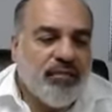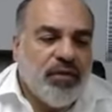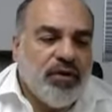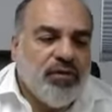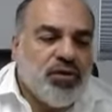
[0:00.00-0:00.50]

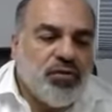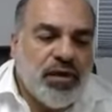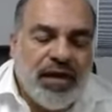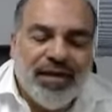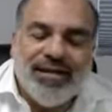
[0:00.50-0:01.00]

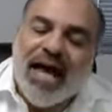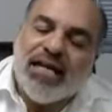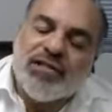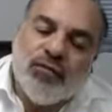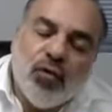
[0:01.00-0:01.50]
usually it
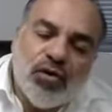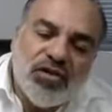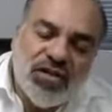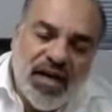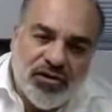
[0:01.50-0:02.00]
has 4
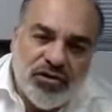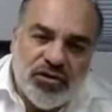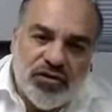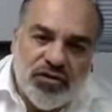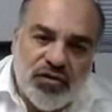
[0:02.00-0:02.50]

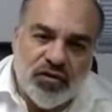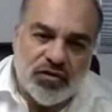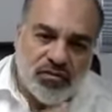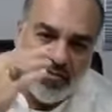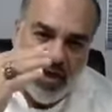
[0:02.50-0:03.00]

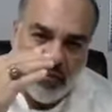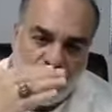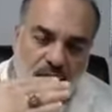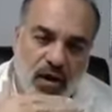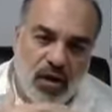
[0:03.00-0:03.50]
stages that
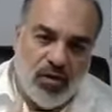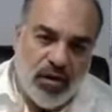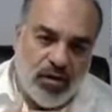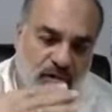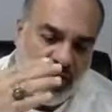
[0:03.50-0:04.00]
we go,
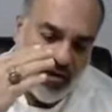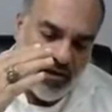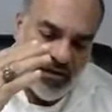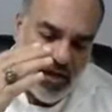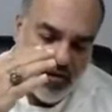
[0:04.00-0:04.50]
and the
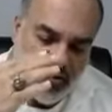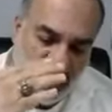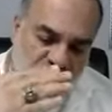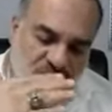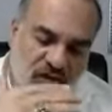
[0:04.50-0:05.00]
stages
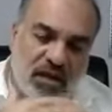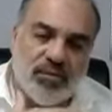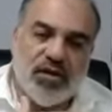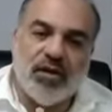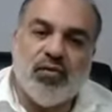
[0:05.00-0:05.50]
just
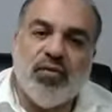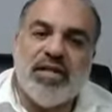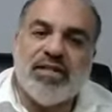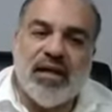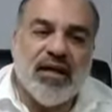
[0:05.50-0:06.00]
keeps
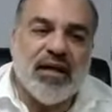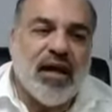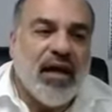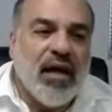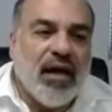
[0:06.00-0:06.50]
increasing
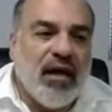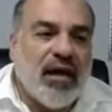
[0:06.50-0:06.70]
in